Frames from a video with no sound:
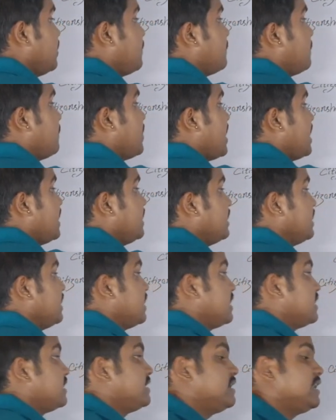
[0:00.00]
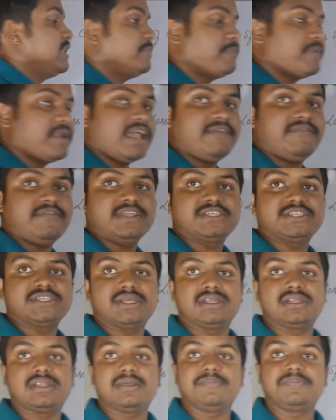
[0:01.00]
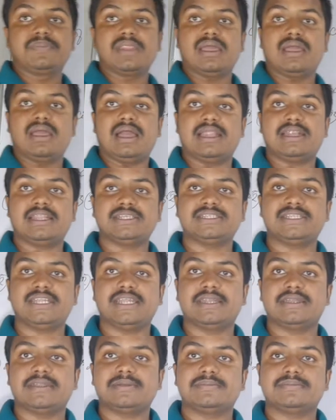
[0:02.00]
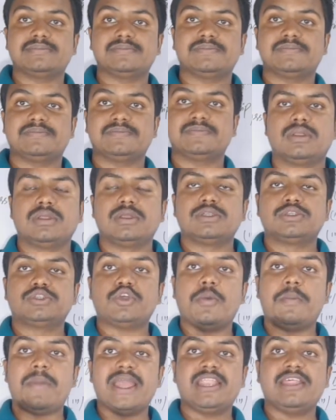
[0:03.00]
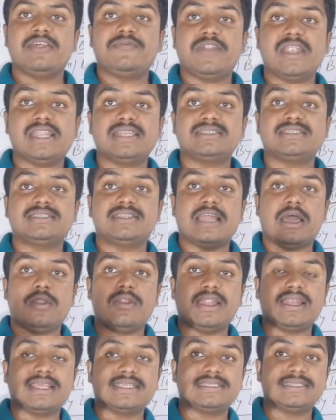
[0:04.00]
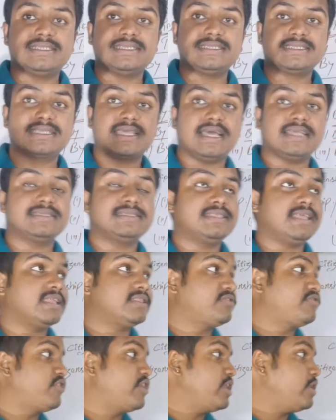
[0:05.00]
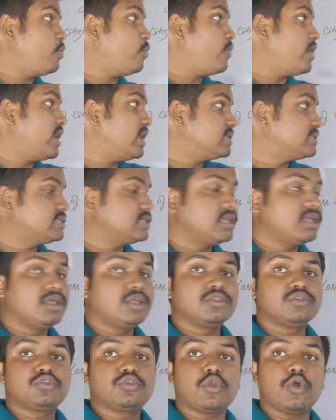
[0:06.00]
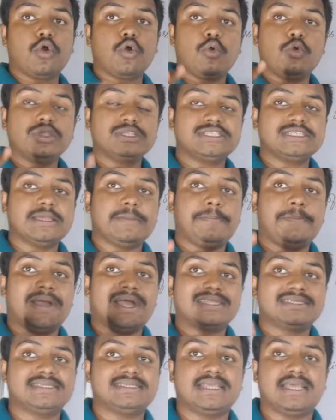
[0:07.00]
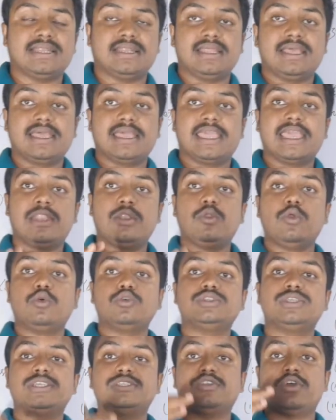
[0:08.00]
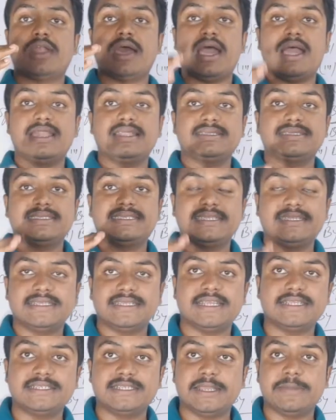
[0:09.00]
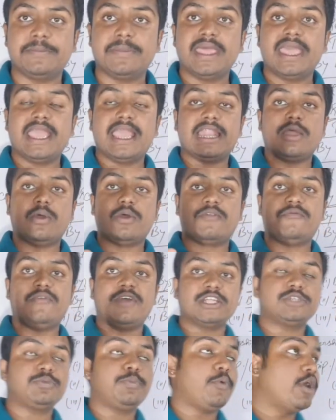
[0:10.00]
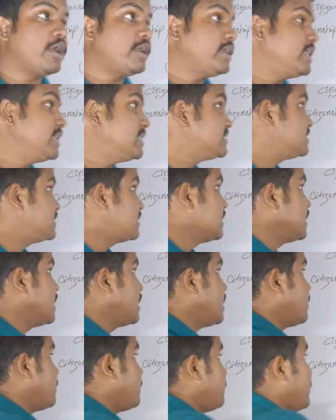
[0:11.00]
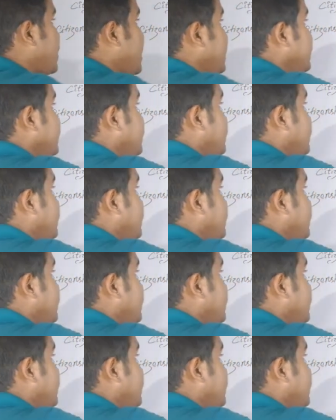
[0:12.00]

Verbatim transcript: by deprivation. Understand? So my dear friends, now let us discuss the three ways through which a person can lose his or her citizenship. And our first point is by